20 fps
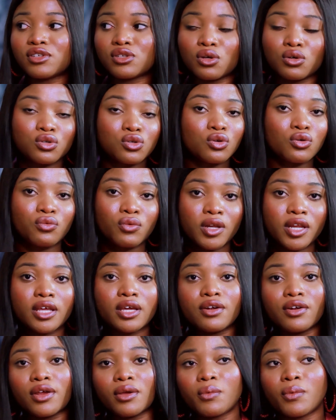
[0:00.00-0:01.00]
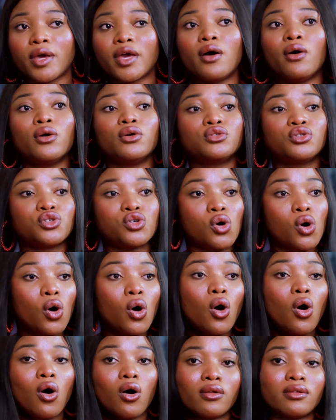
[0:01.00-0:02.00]
is also a really great way,
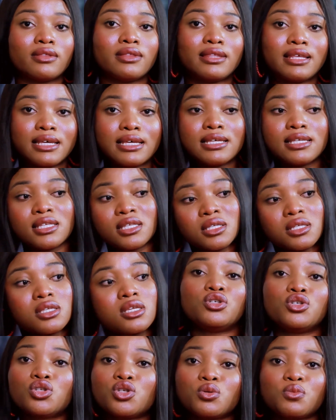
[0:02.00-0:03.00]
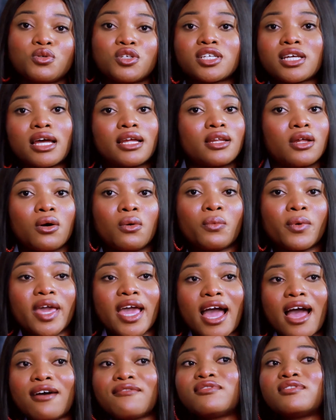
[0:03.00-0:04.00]
although on this YouTube channel we
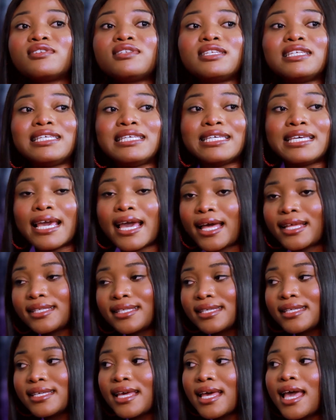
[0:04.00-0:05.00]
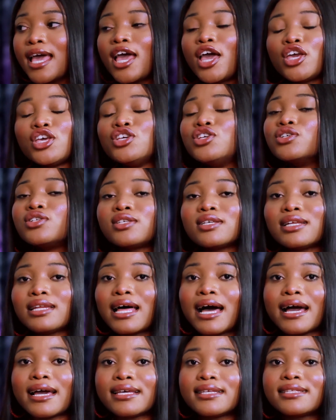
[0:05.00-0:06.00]
haven't yet
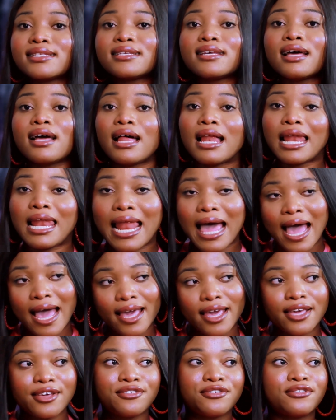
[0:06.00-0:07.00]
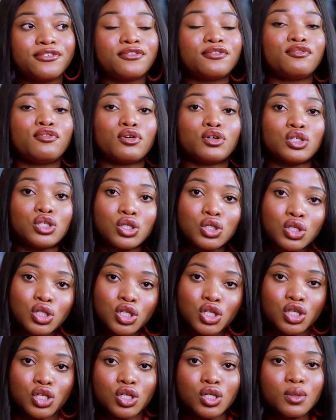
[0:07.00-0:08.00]
utilized live for
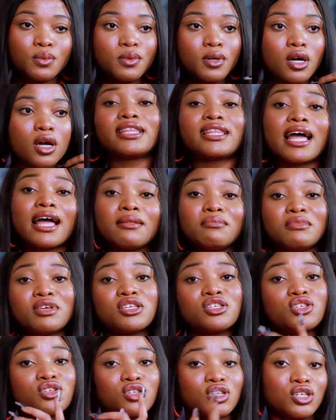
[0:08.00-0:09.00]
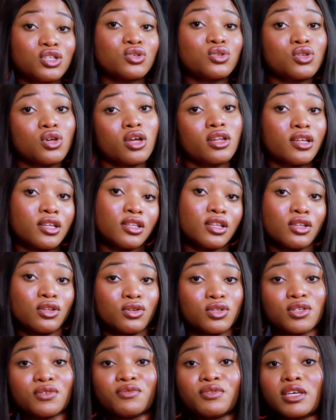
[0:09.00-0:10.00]
YouTube, and that means you need to turn on the
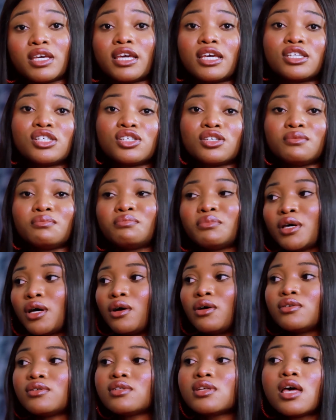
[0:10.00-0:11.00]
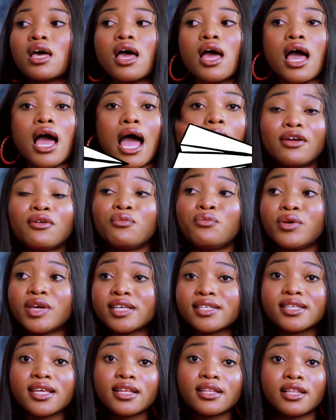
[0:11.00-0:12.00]
notification bell. So like
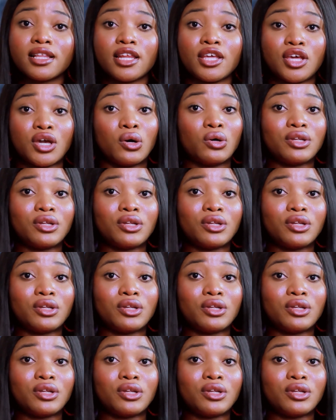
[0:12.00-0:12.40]
recently